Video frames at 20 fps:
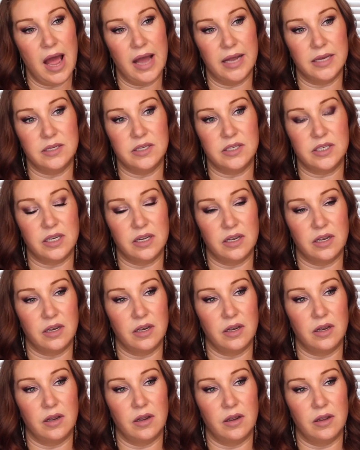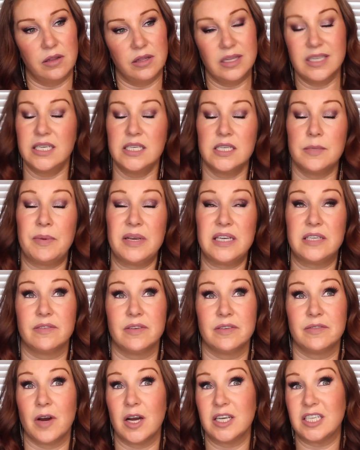And this is a piece
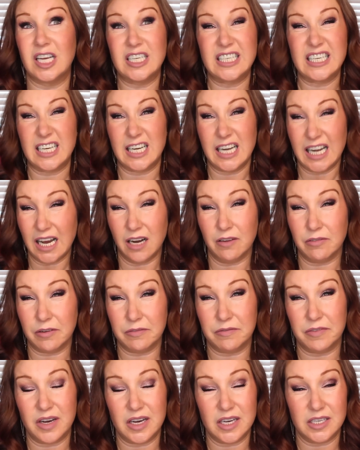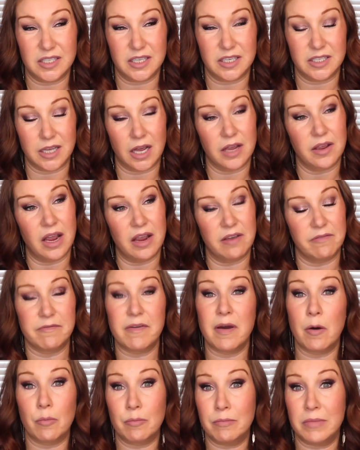of advice I didn't love at first because
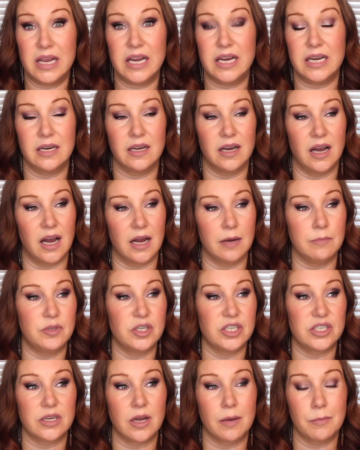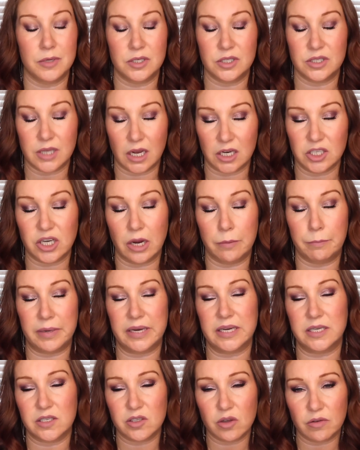it felt mean. I'm such a
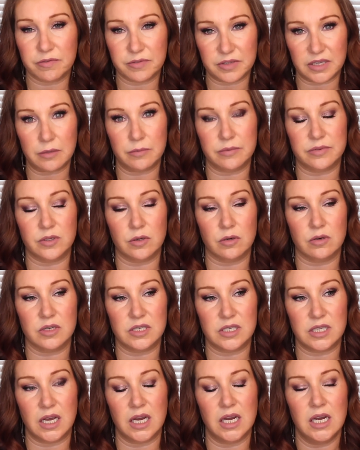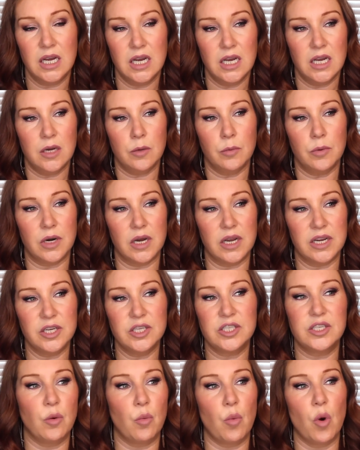big softie with dogs that when I
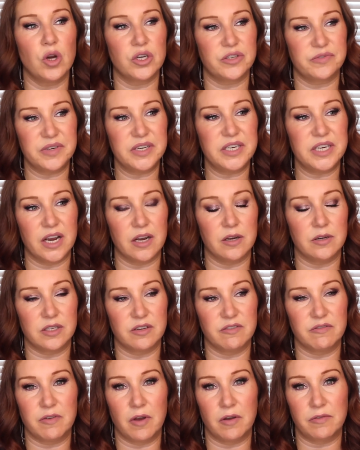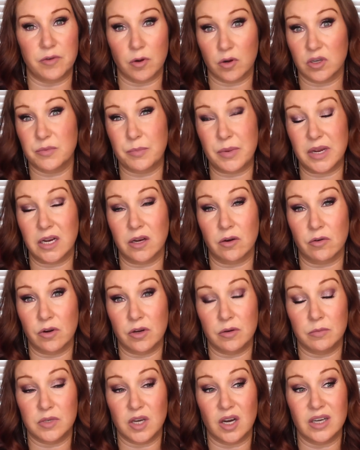used to watch videos of dogs being
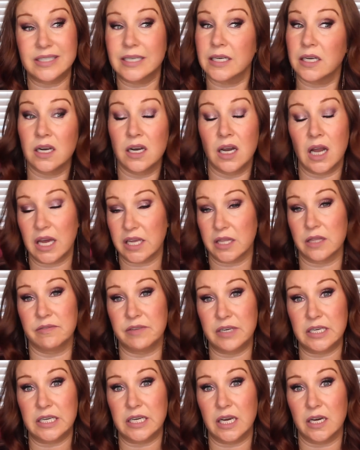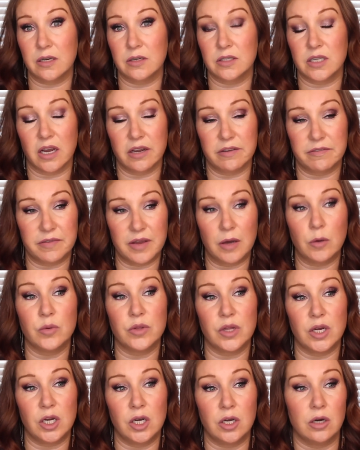groomed, I didn't like the videos. I
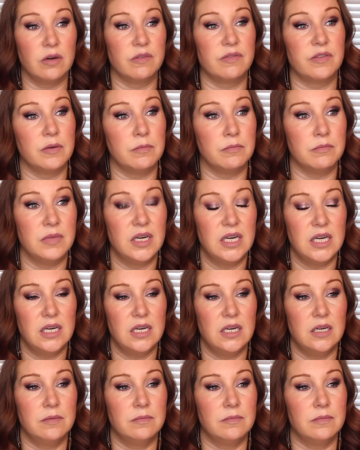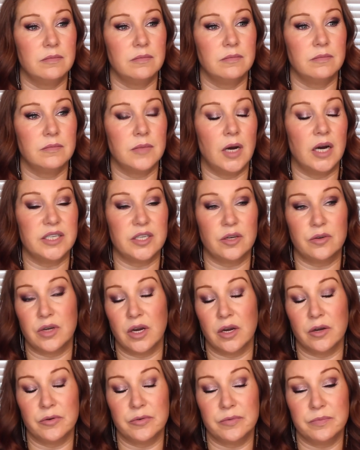felt that a lot of them, I
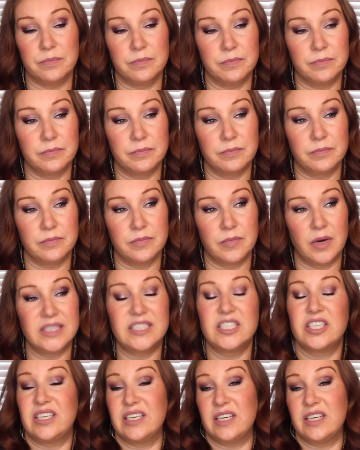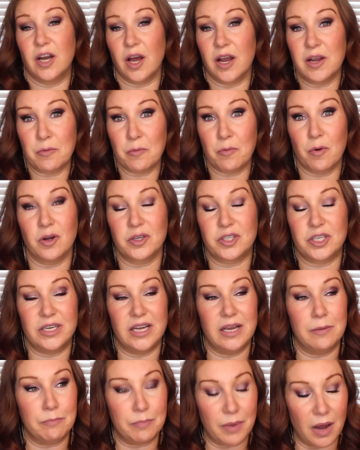don't know, I didn't like
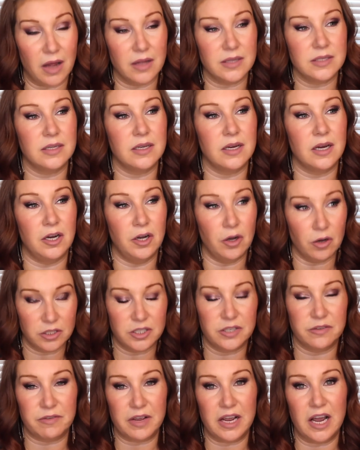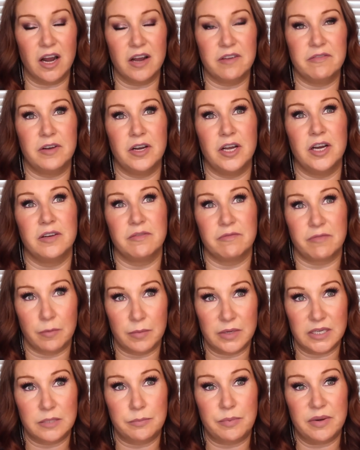watching it. But a lot of it I've learned
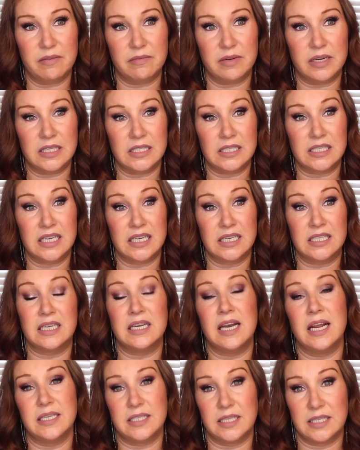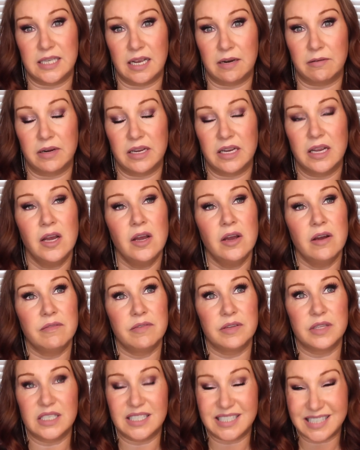from experience is necessary
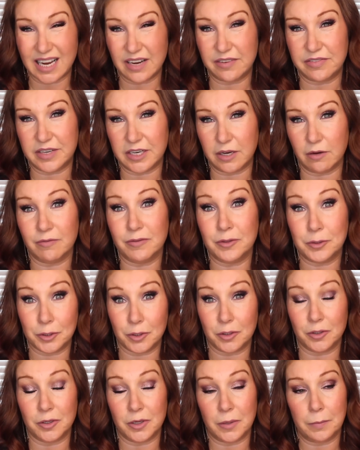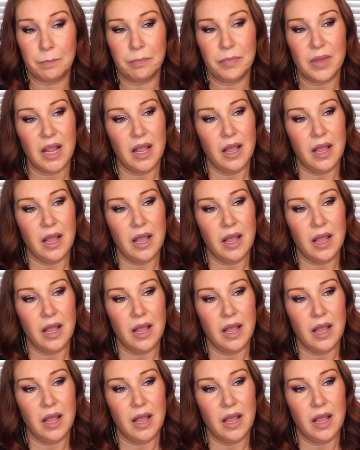for the safety of the dog.